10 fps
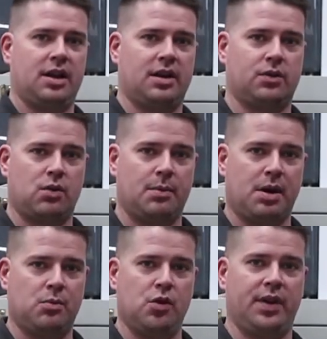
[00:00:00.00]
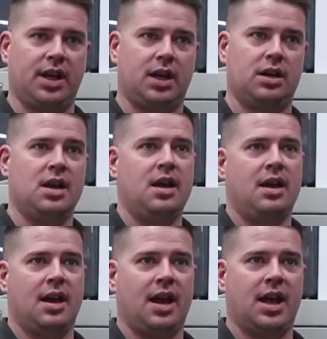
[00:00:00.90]
I don't have to worry about moving it.
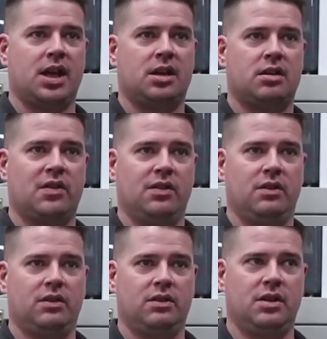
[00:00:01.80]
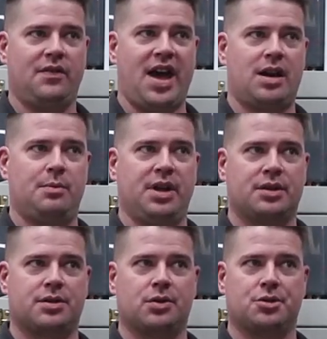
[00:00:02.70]
And Nevada
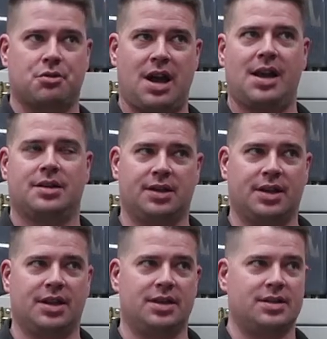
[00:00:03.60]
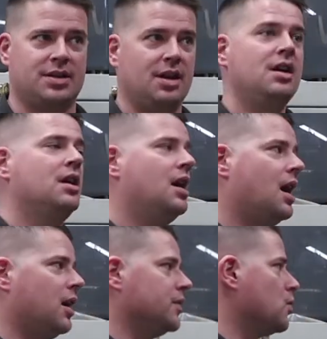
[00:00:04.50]
being so dry as it is,
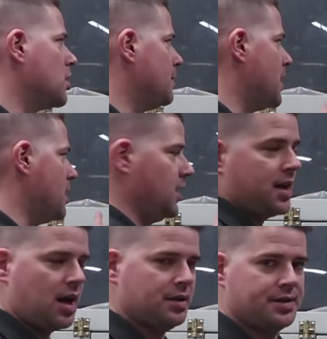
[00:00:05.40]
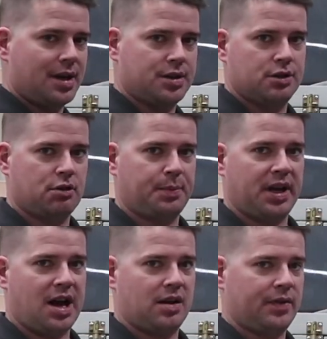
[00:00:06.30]
I don't have to worry about any condensation
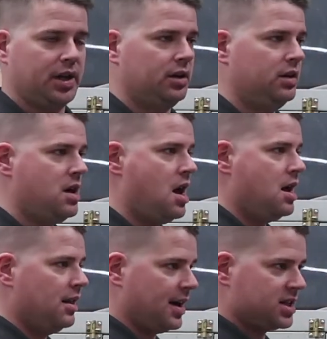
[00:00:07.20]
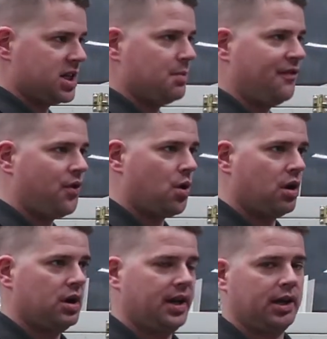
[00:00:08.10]
dripping out of it. Like I said
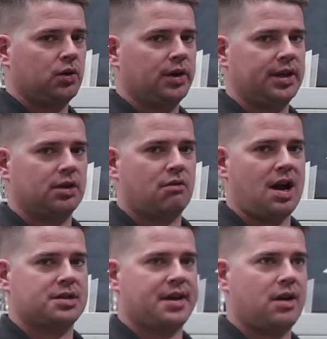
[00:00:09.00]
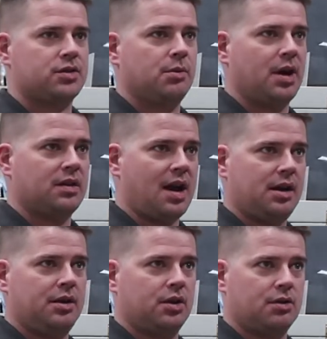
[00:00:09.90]
before, it can only get the garage down to about
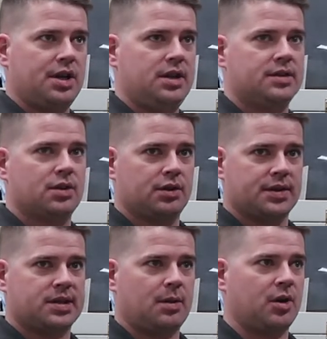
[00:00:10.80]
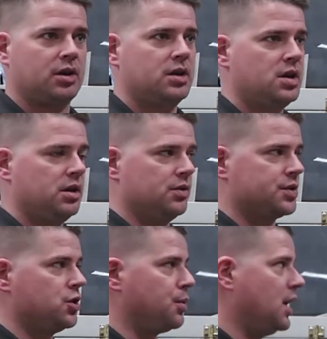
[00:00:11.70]
90 degrees during the summer. It
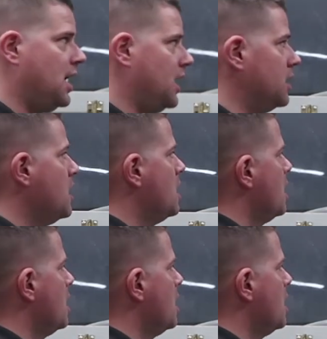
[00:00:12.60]
was super hot.